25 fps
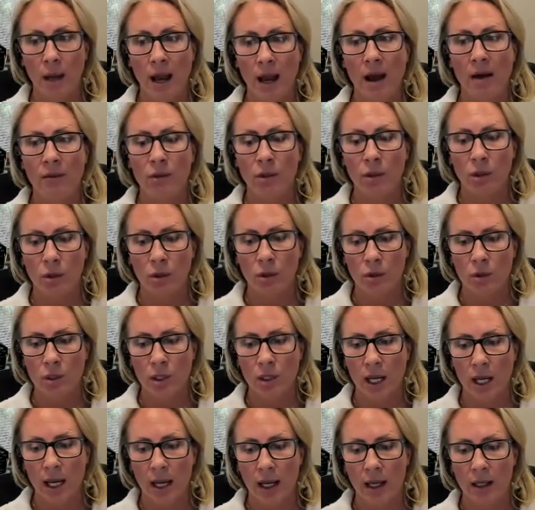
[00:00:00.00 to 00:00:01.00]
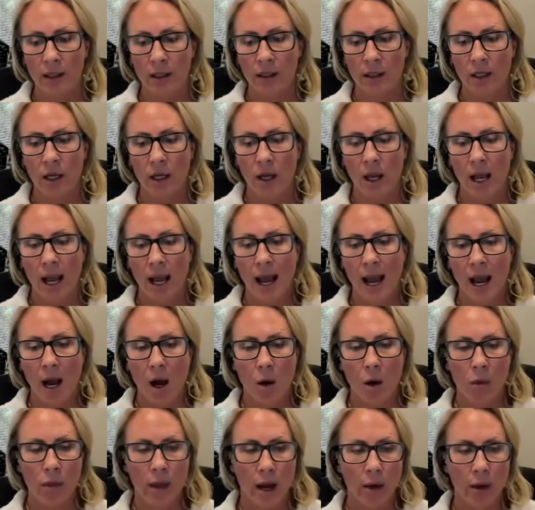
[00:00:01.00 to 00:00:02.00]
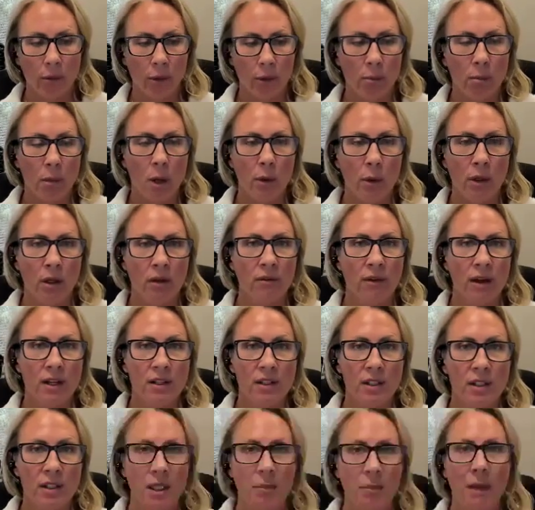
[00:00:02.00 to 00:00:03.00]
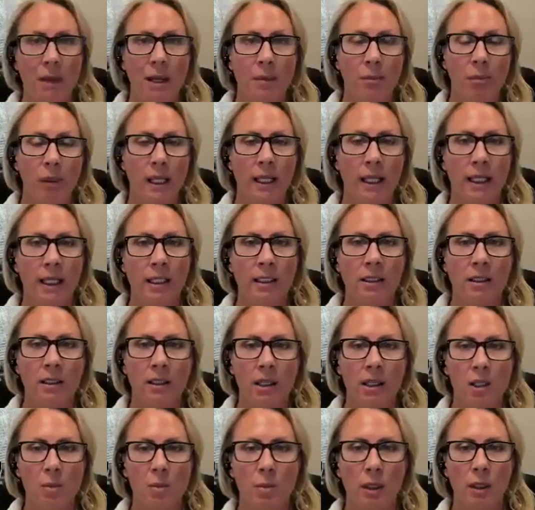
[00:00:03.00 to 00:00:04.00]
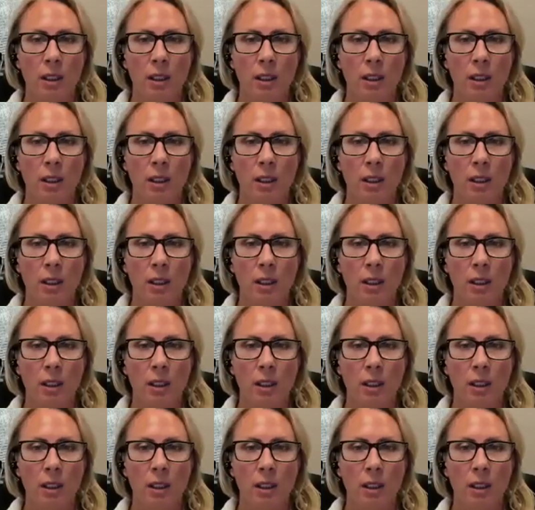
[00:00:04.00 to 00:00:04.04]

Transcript: avenues and how that remote investing may play into this,